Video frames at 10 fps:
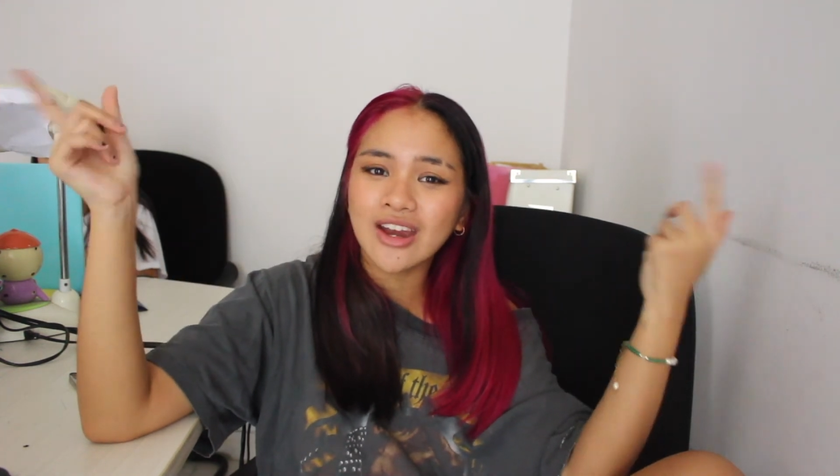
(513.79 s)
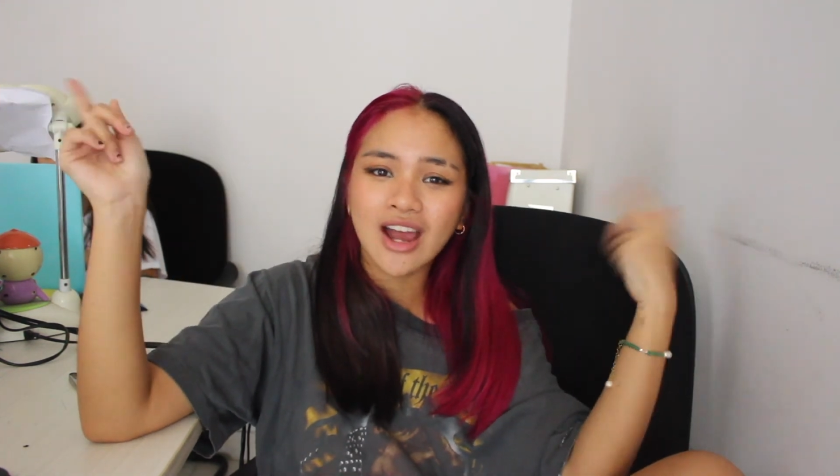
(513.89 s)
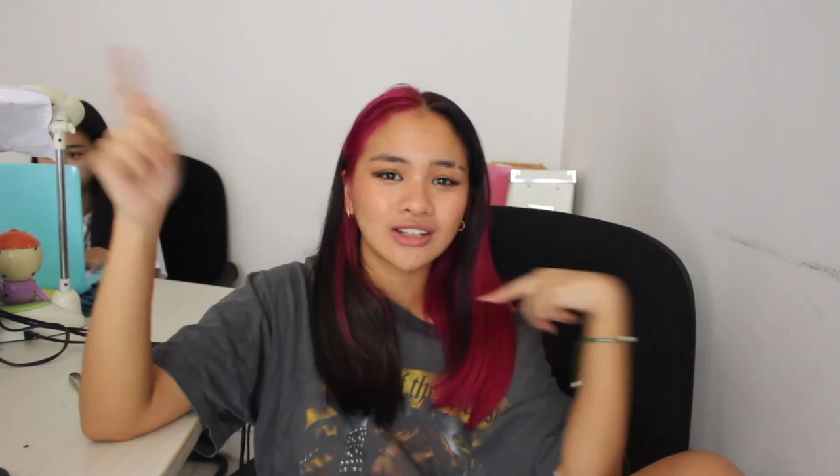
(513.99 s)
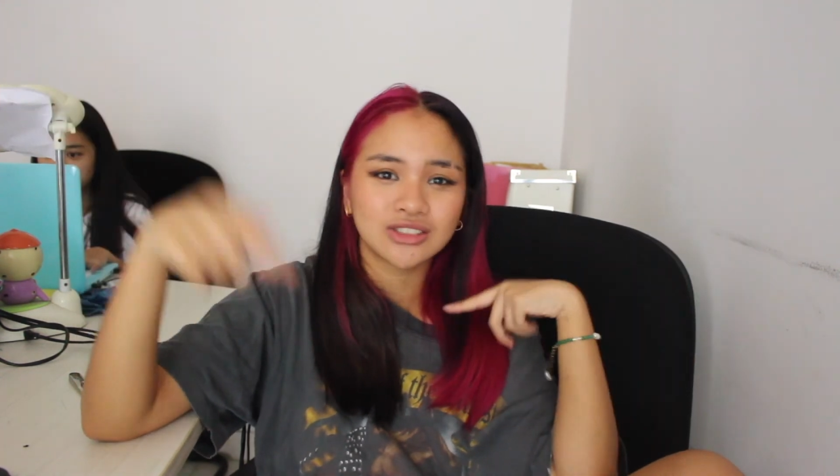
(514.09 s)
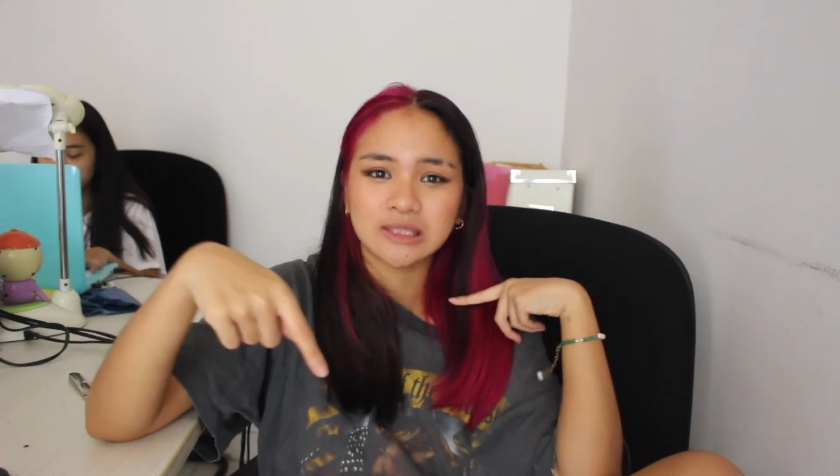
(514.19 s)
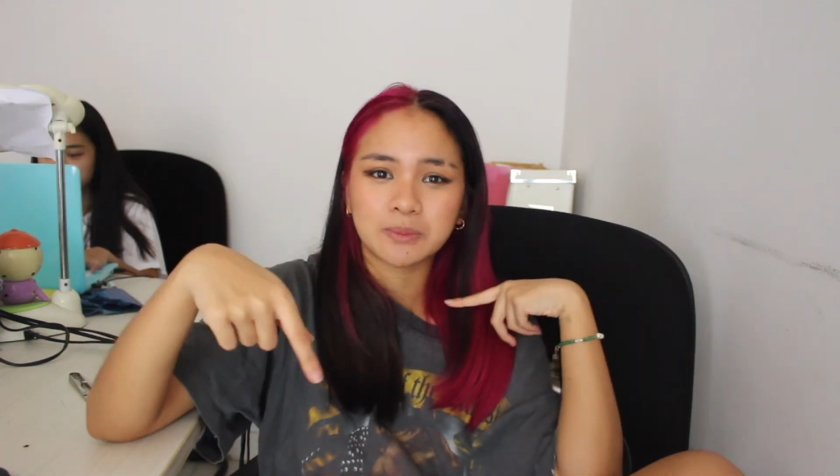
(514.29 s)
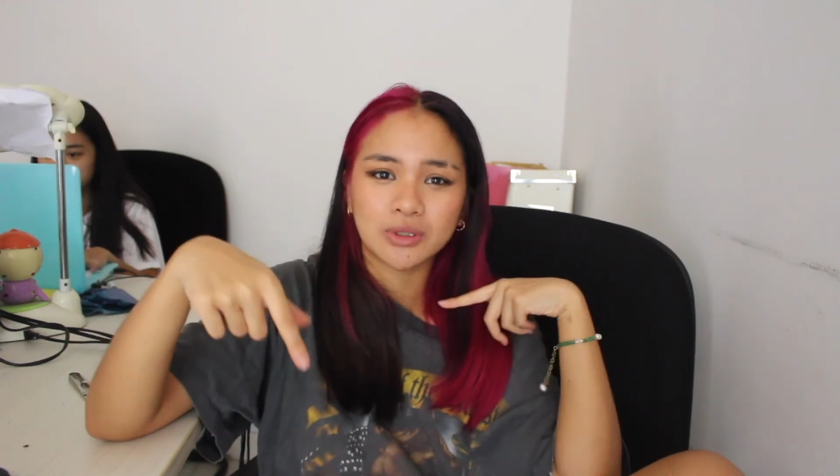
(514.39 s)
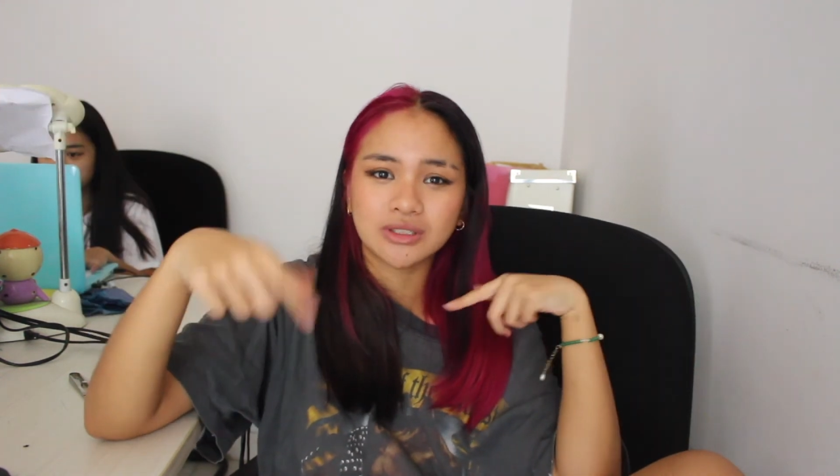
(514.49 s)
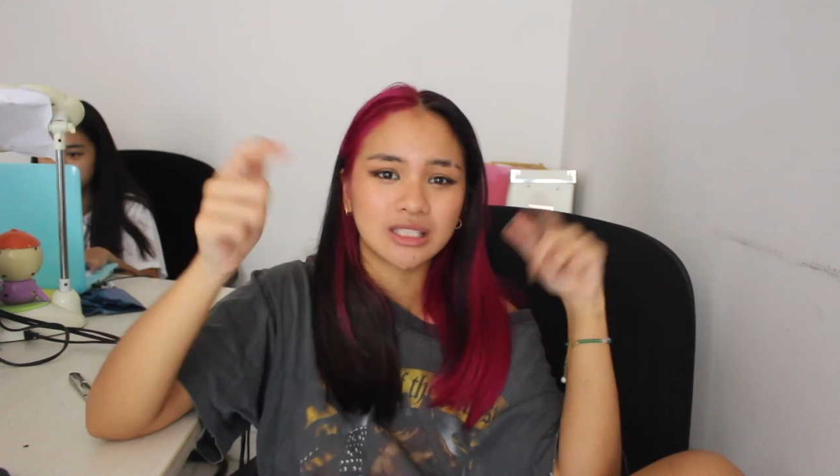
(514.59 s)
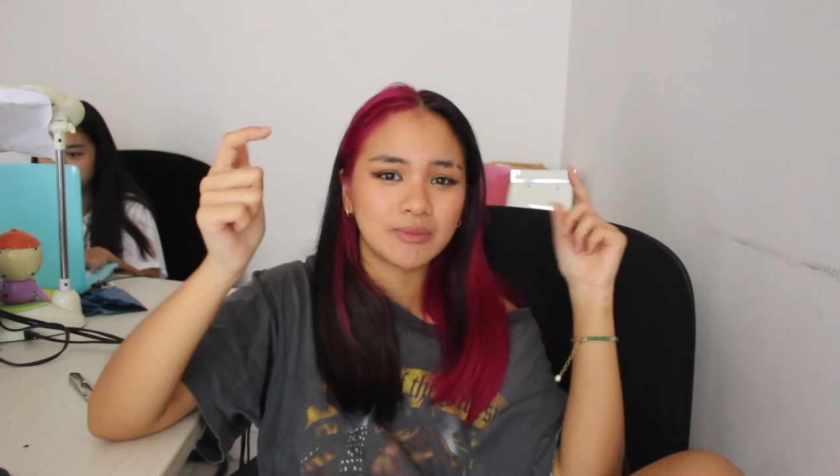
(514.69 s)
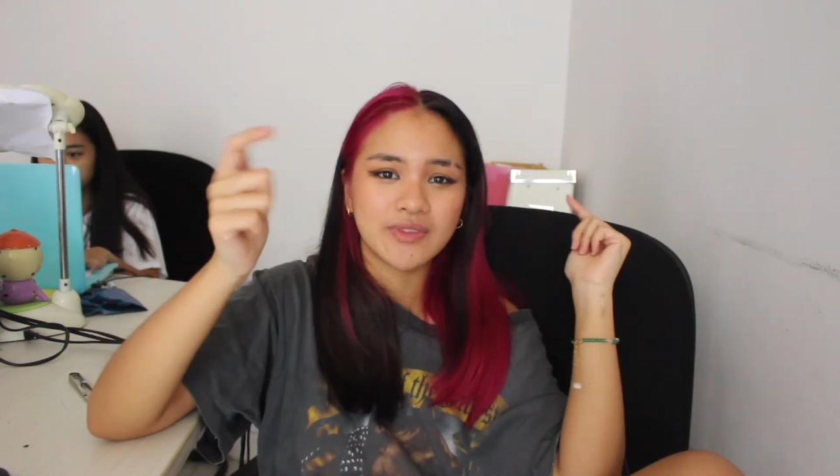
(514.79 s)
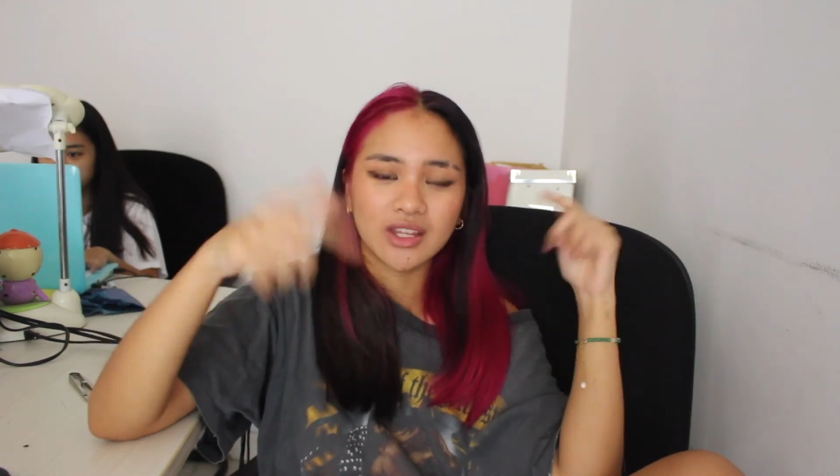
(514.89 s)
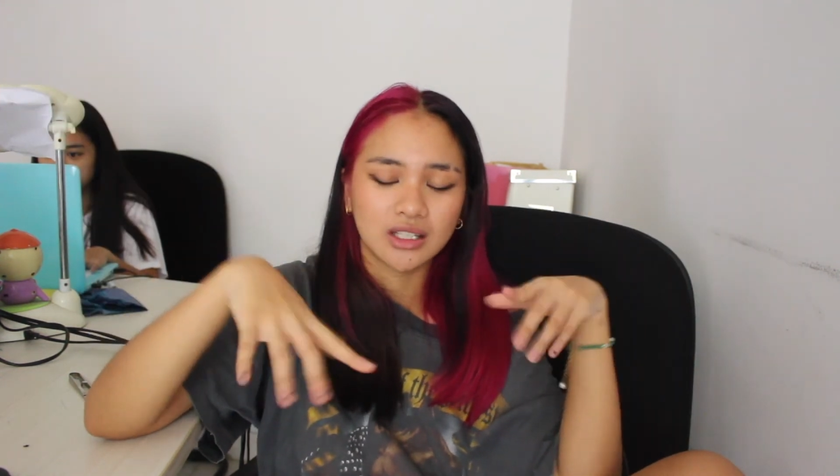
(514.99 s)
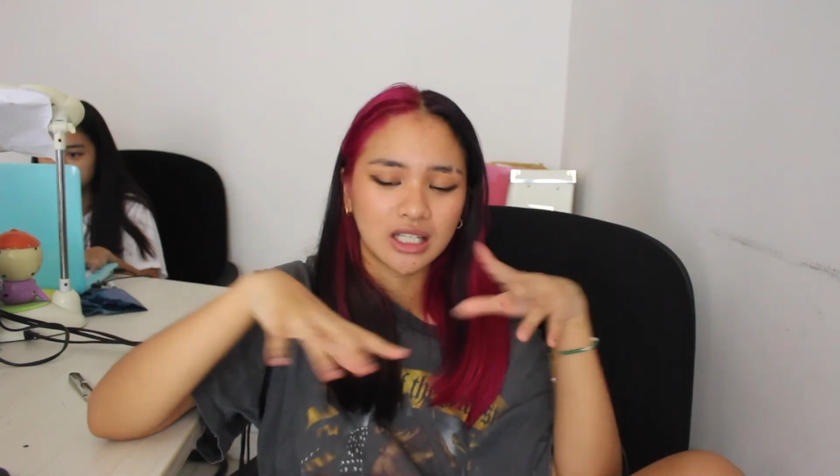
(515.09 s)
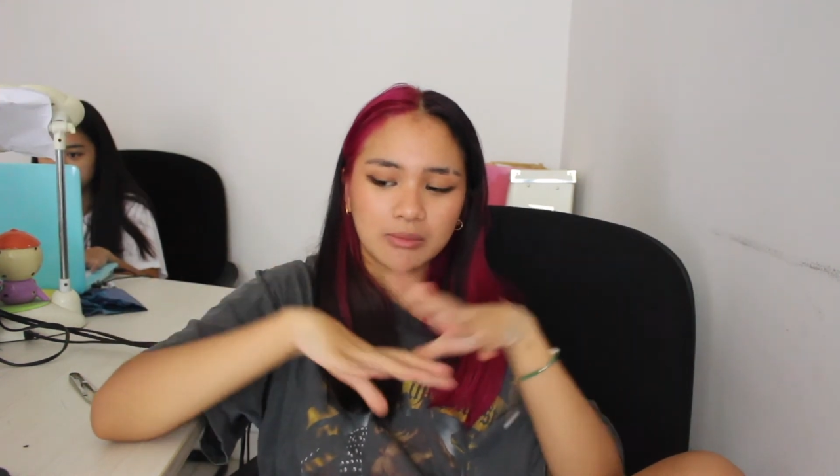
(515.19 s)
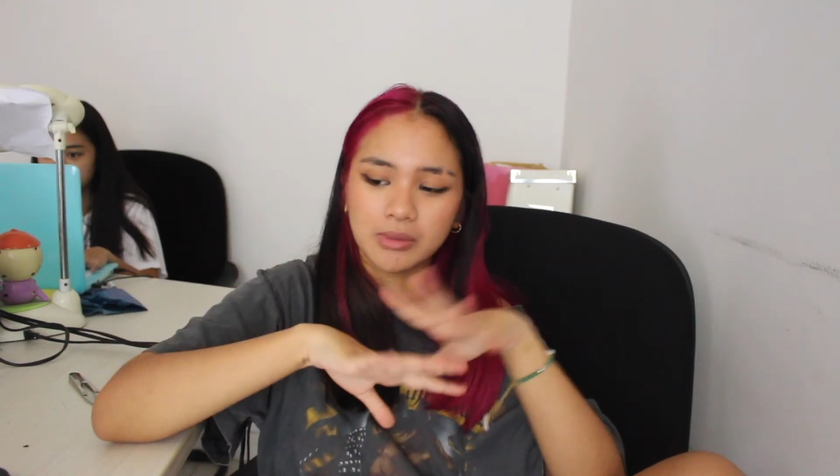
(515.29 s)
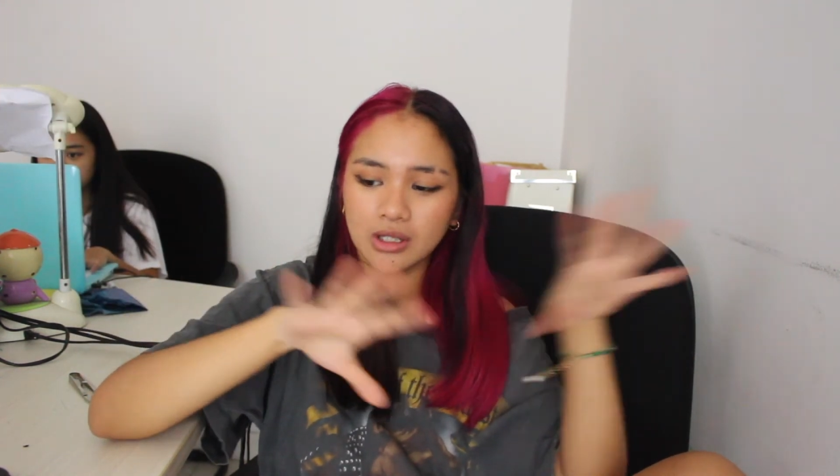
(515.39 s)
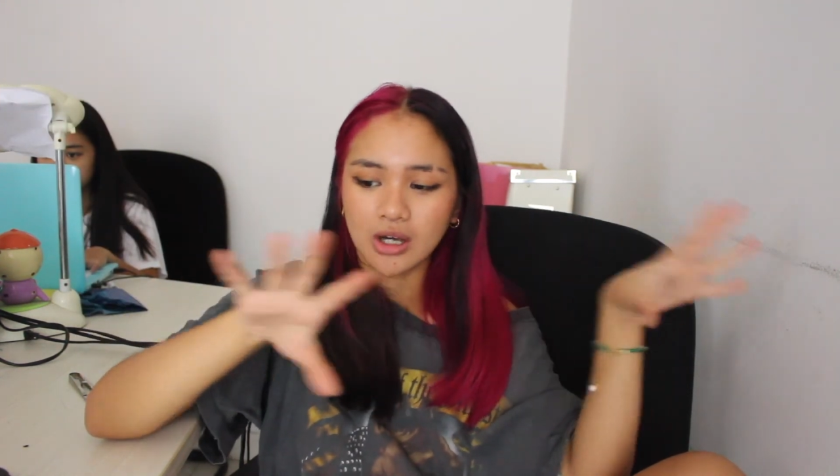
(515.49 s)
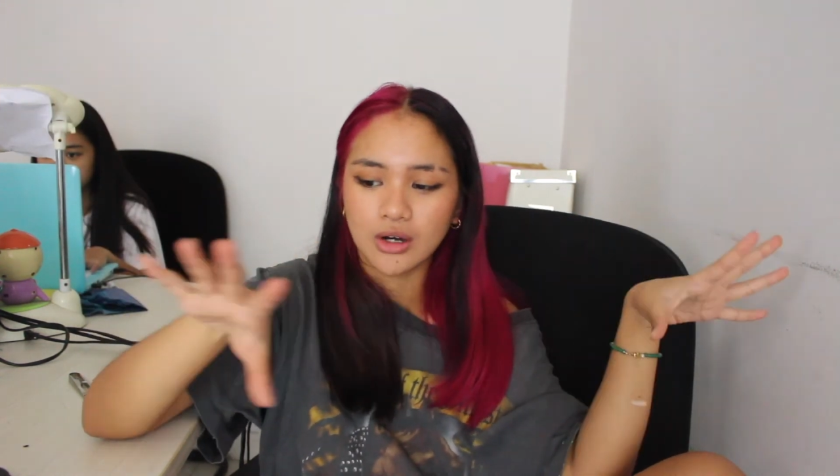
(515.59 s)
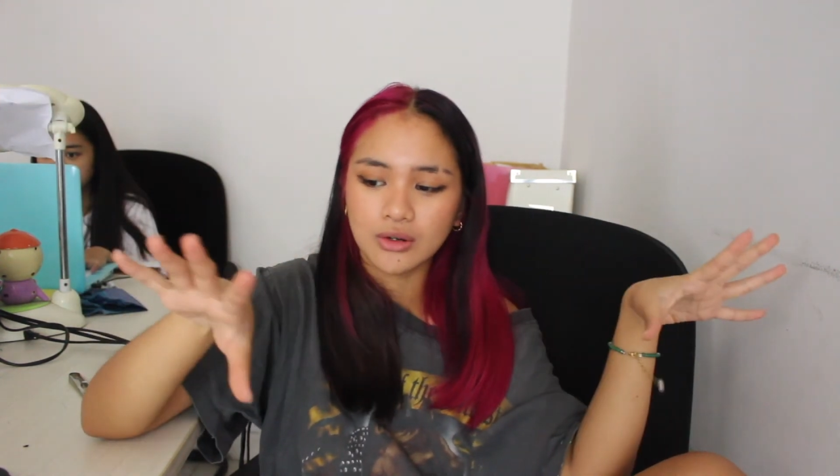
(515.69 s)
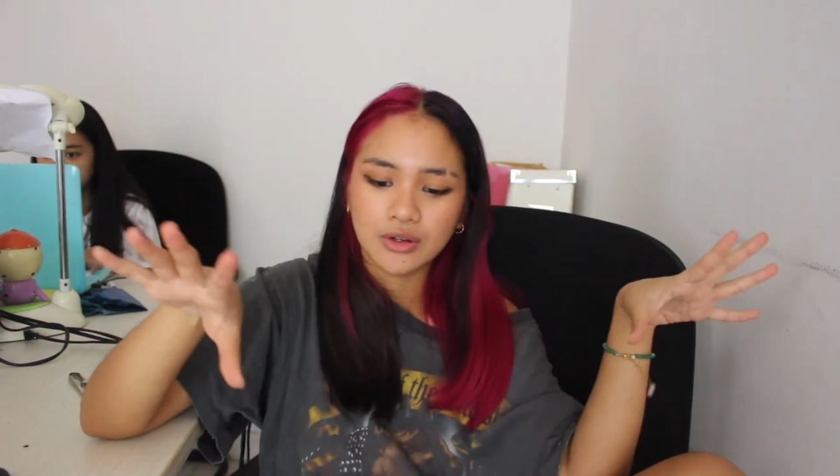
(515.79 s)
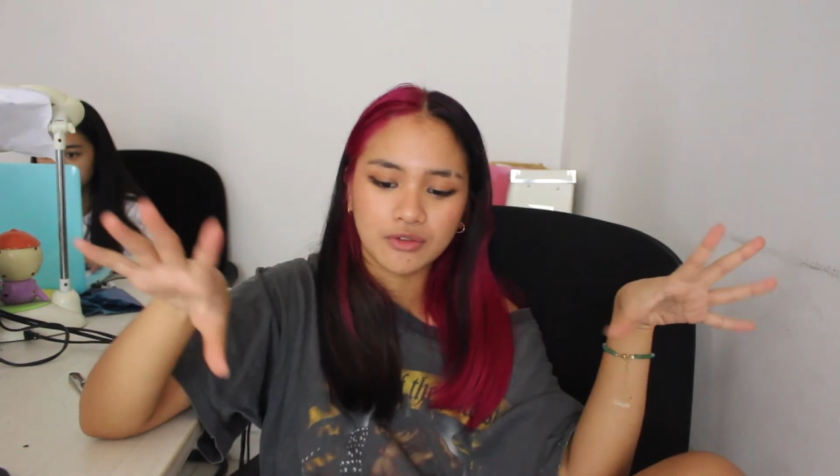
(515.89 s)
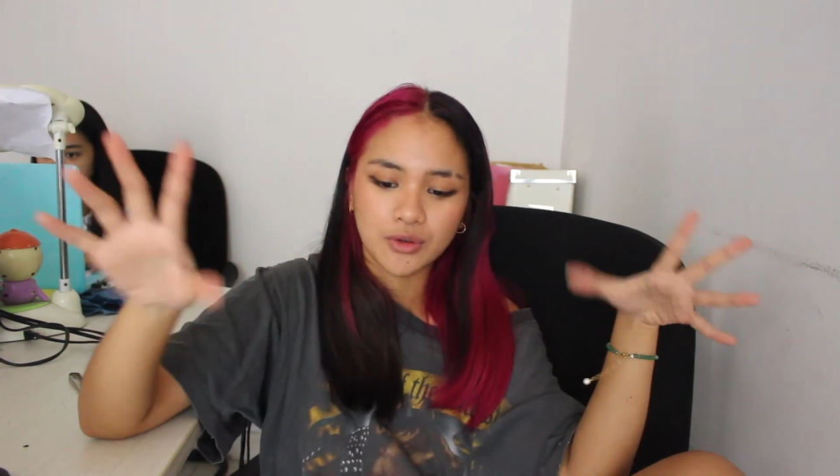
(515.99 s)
I'll just put some in the link below if